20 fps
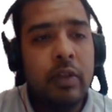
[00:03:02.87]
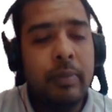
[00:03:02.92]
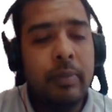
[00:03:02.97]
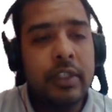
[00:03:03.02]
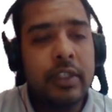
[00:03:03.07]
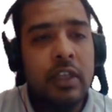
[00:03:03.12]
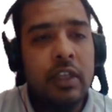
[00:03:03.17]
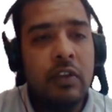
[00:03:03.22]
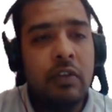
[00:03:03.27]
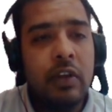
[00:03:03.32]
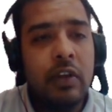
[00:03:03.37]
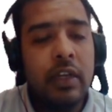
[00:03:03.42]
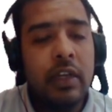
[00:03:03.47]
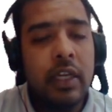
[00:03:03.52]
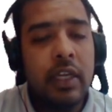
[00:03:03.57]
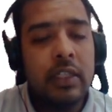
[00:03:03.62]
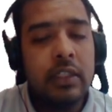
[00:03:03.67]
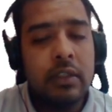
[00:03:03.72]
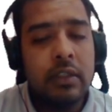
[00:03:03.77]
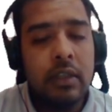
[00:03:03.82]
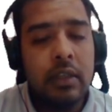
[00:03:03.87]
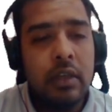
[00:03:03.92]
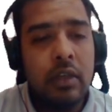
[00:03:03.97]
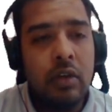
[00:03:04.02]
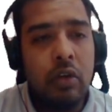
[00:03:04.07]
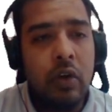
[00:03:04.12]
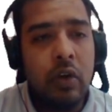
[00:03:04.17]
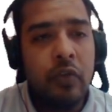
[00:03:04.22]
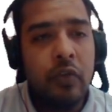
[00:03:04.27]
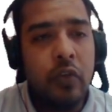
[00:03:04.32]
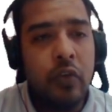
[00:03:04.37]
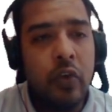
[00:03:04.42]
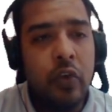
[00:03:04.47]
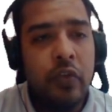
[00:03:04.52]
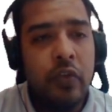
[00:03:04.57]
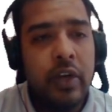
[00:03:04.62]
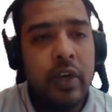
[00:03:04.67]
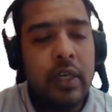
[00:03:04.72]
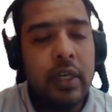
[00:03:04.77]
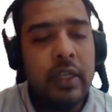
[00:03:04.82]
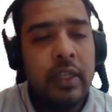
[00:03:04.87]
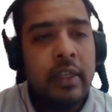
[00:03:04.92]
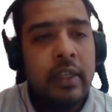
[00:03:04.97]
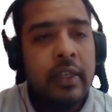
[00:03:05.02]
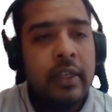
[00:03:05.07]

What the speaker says: of the Basel I was not fulfilled,